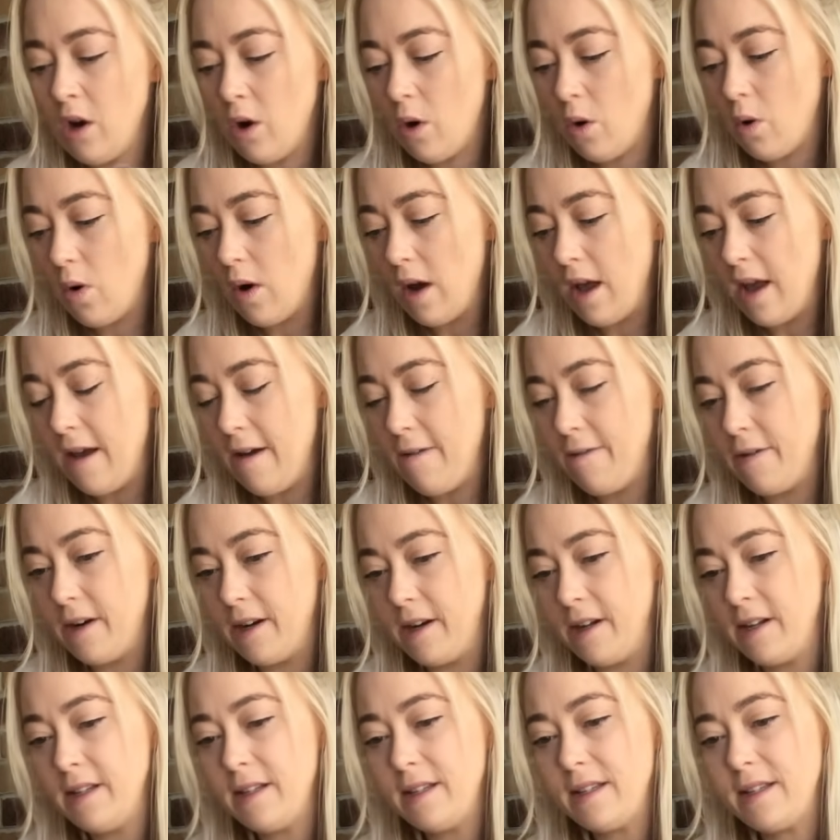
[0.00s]
or
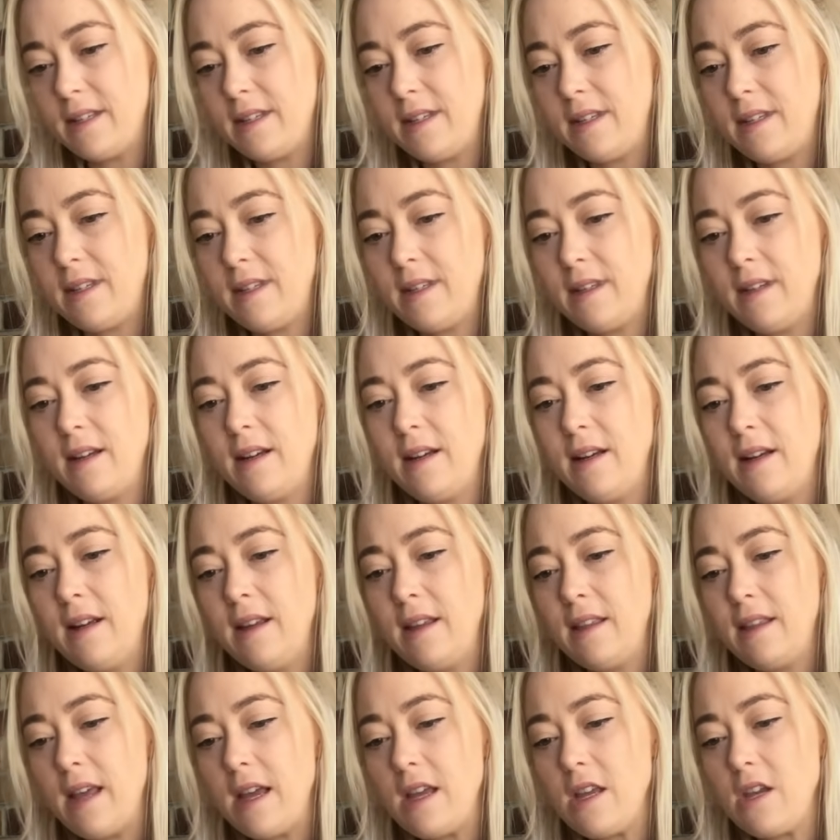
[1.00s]
evidence
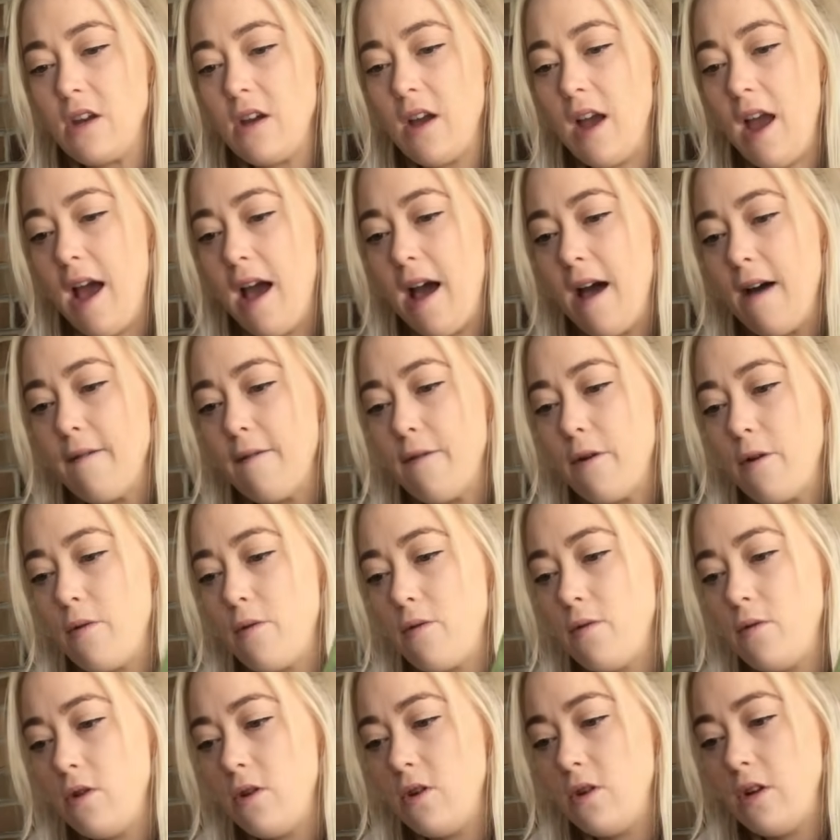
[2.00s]
that you have
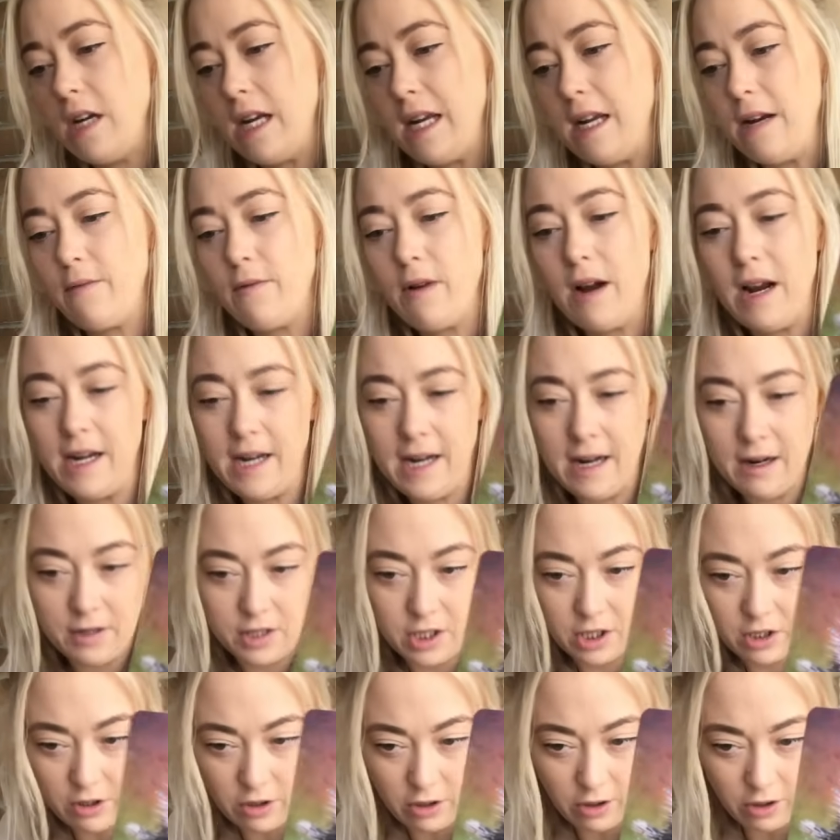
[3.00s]
all you need right now
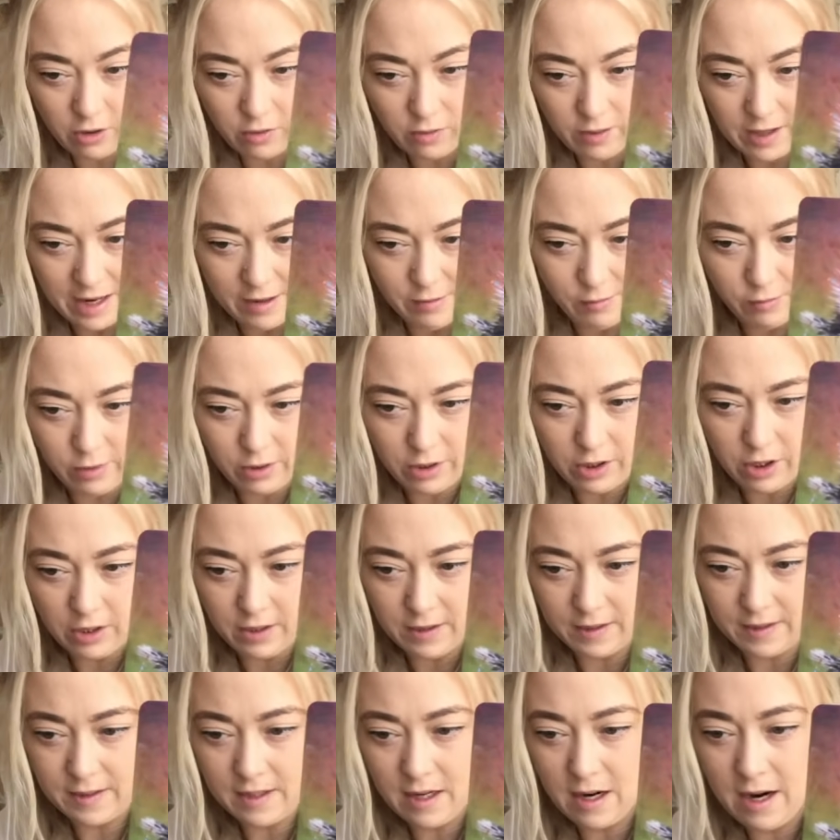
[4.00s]
to co-create what you
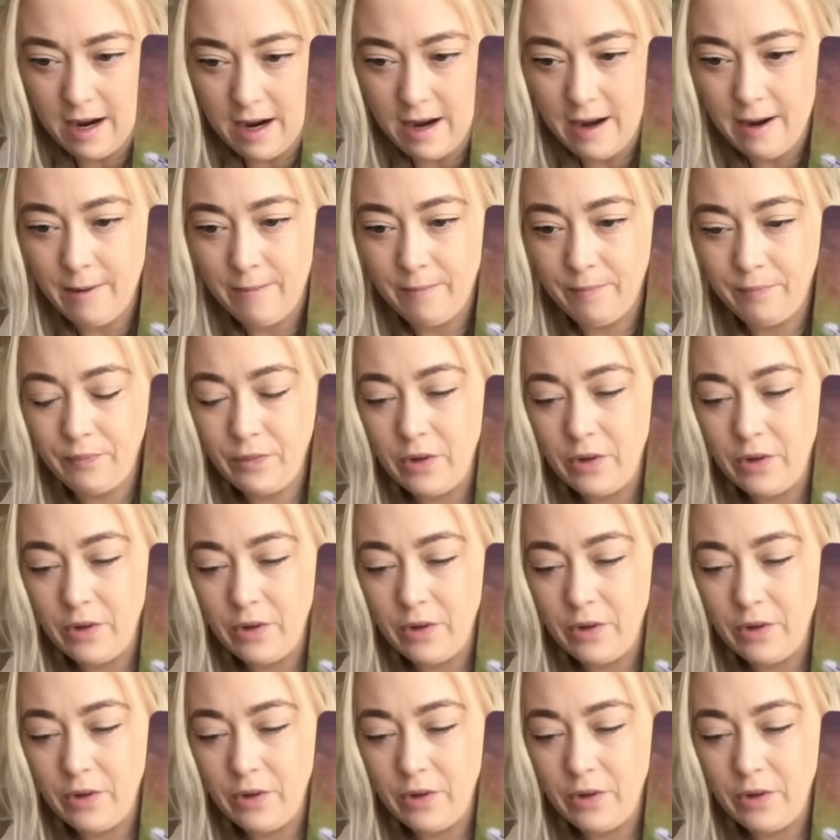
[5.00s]
desire.